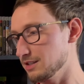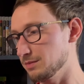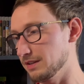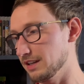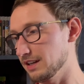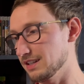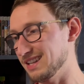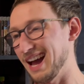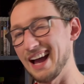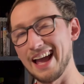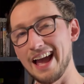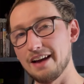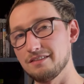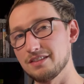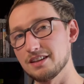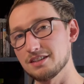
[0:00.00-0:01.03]
because I
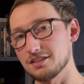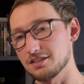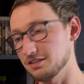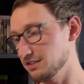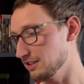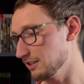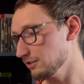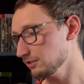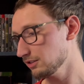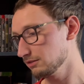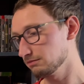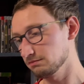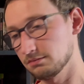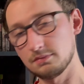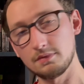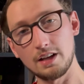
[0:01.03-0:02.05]
have this sealed.
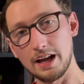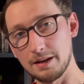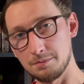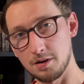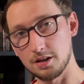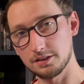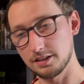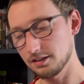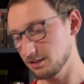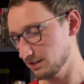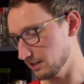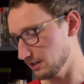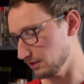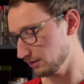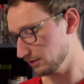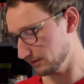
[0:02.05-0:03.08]
I bought this
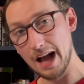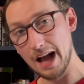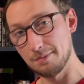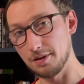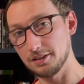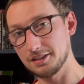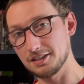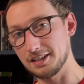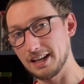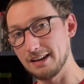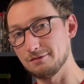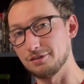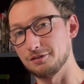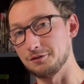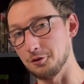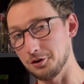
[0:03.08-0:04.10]
sealed. bought this game for
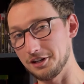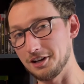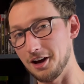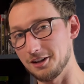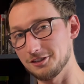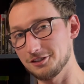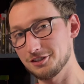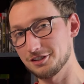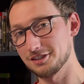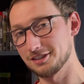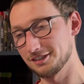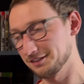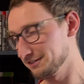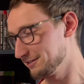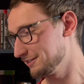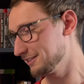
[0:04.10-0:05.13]
$40,
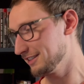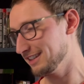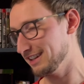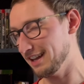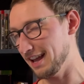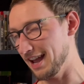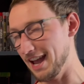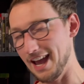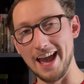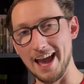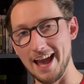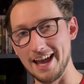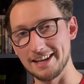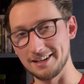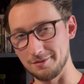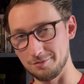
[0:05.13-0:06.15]

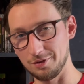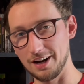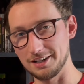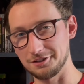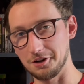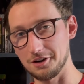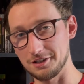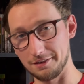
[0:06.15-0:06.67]
and it price charts